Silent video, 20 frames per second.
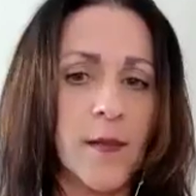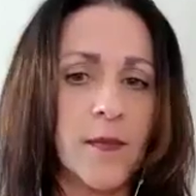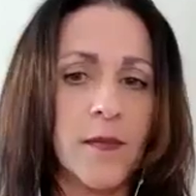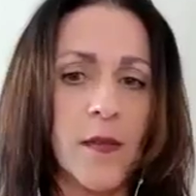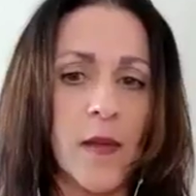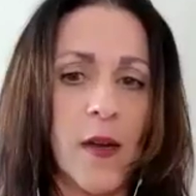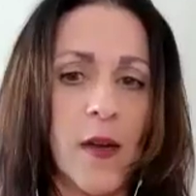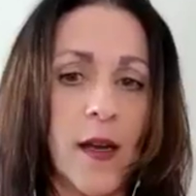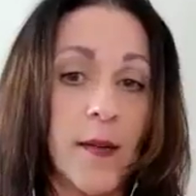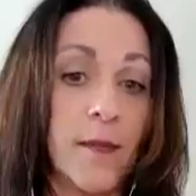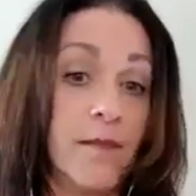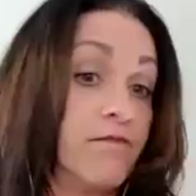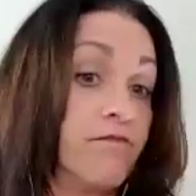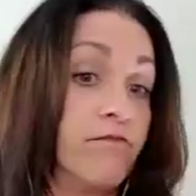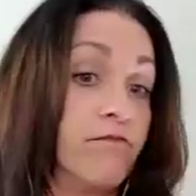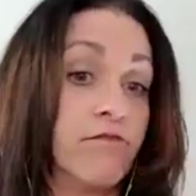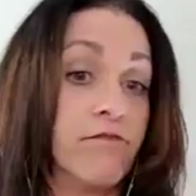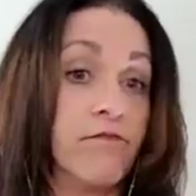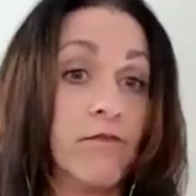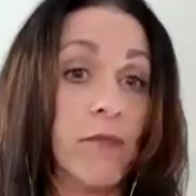
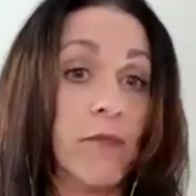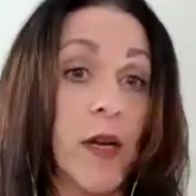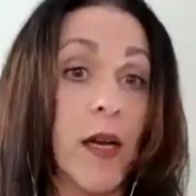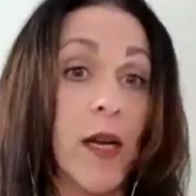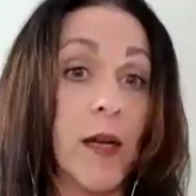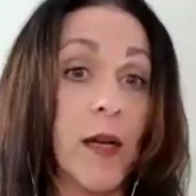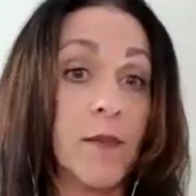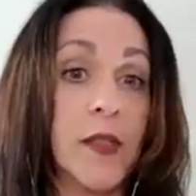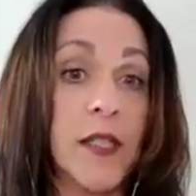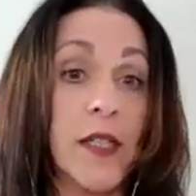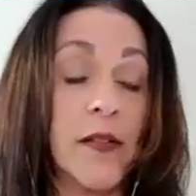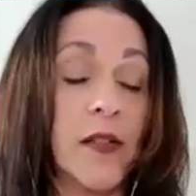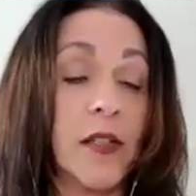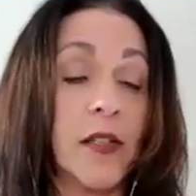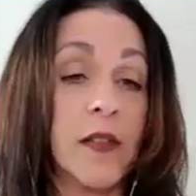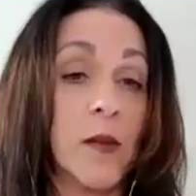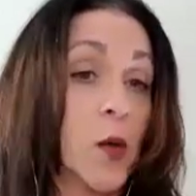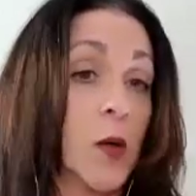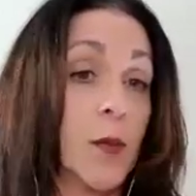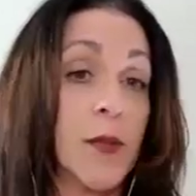I'm
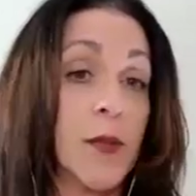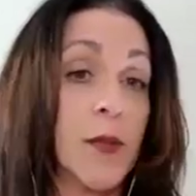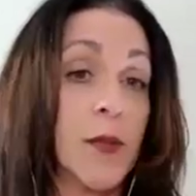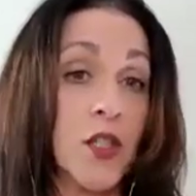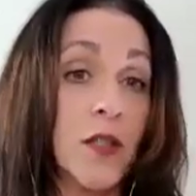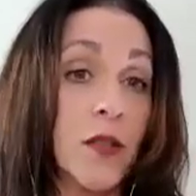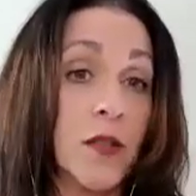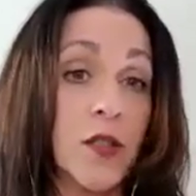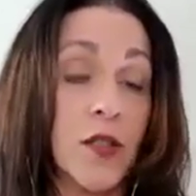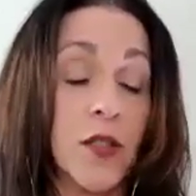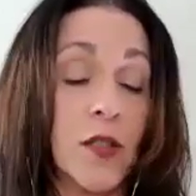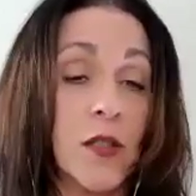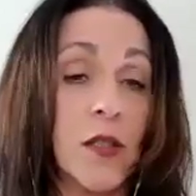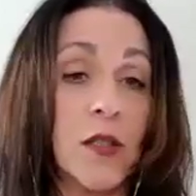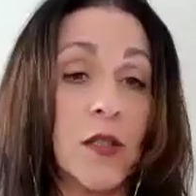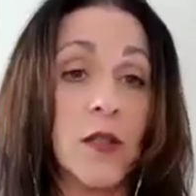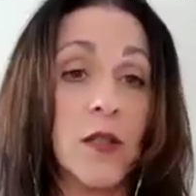leaving the Mormon church?